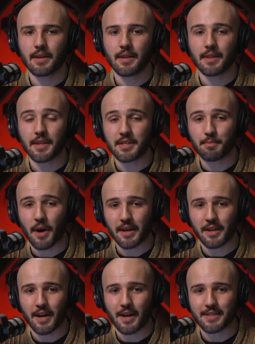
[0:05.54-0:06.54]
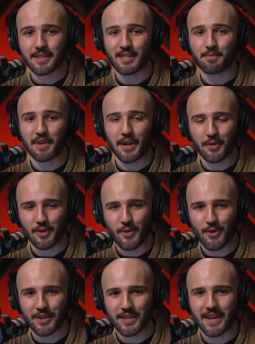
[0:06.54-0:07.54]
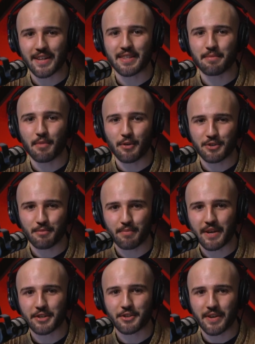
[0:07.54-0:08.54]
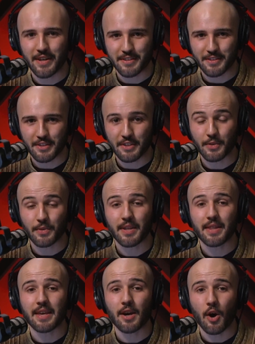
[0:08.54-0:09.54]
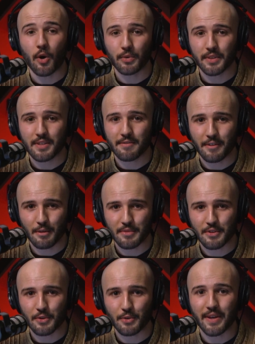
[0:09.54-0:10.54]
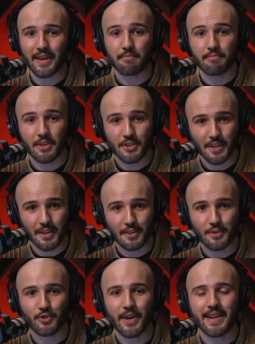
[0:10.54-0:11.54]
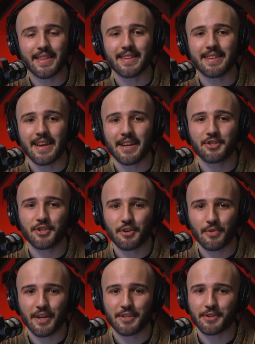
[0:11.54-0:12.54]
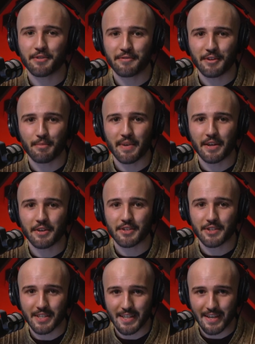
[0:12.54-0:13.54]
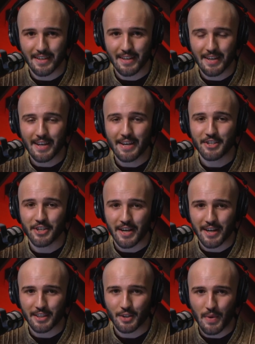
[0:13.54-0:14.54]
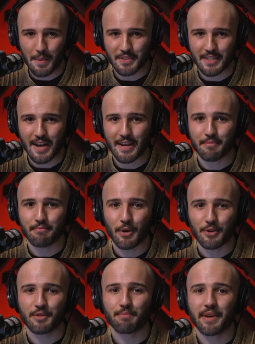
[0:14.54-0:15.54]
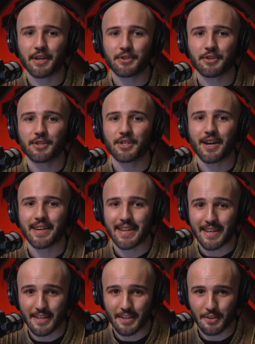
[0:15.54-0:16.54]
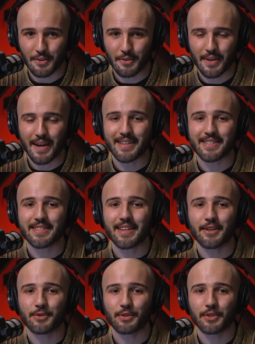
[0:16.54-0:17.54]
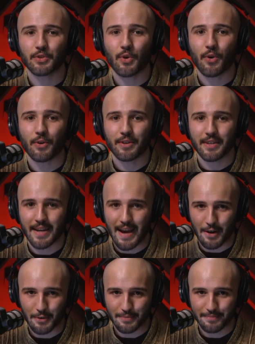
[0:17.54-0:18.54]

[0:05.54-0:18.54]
This podcast is being recorded at the Motion Picture Institute, the oldest film school in Michigan, training the next generation of filmmakers today. Check out the website motionpicture.edu and schedule a tour now.